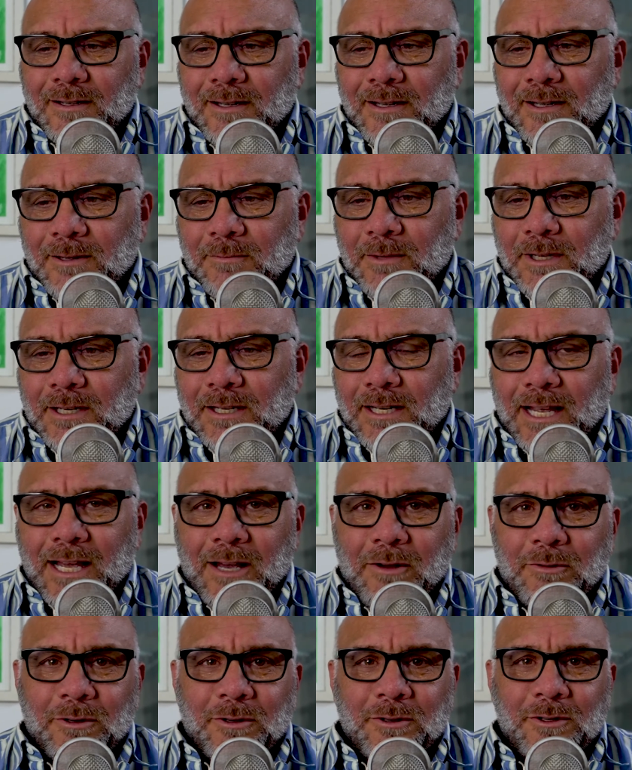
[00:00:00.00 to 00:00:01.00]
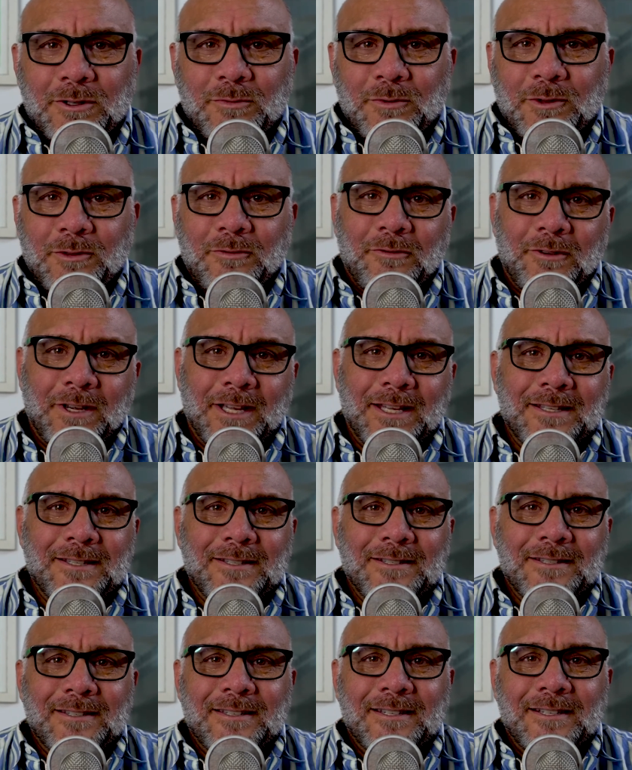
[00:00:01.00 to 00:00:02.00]
encounters with
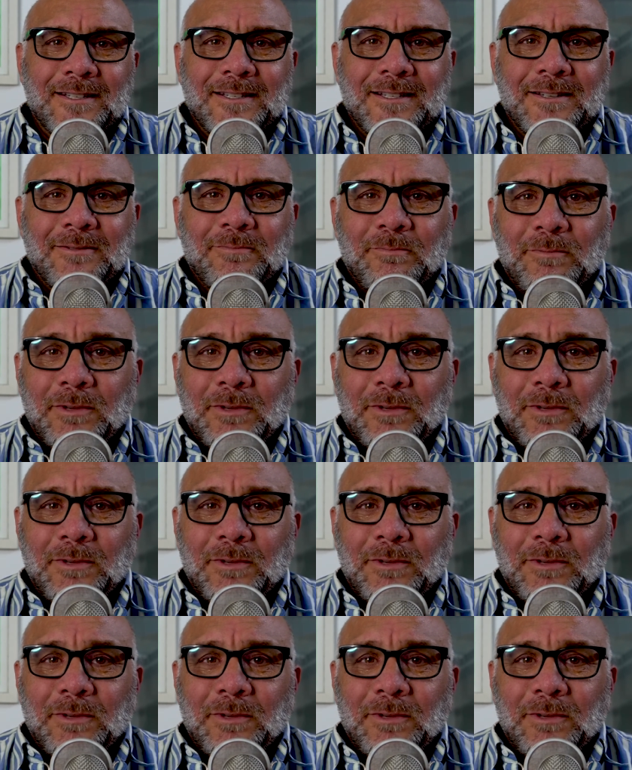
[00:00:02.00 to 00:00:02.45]
friends and